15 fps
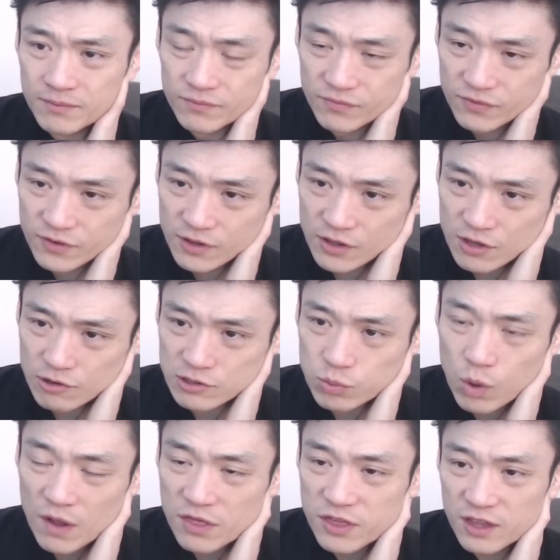There was
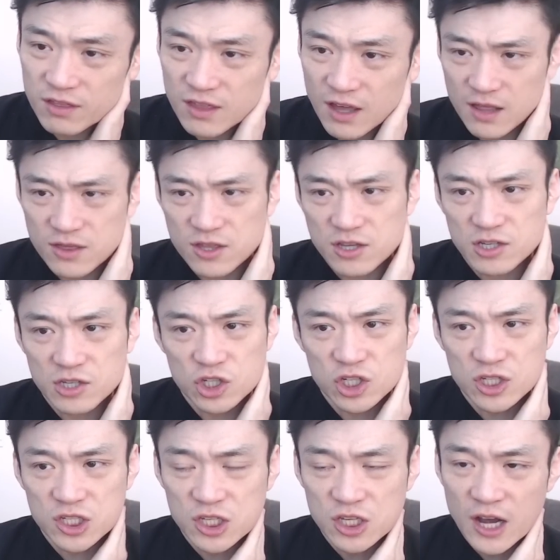one thing that there's
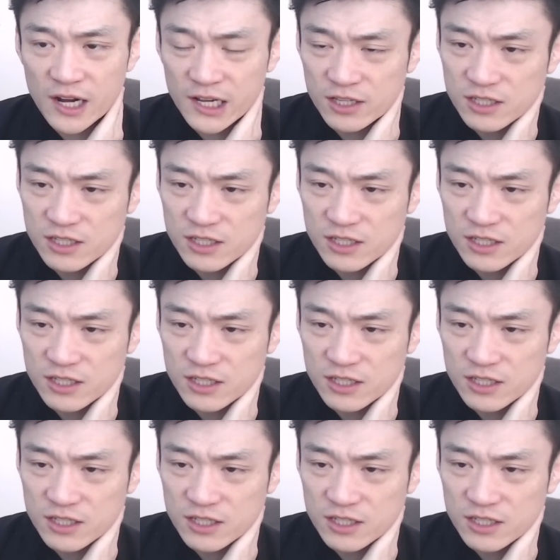a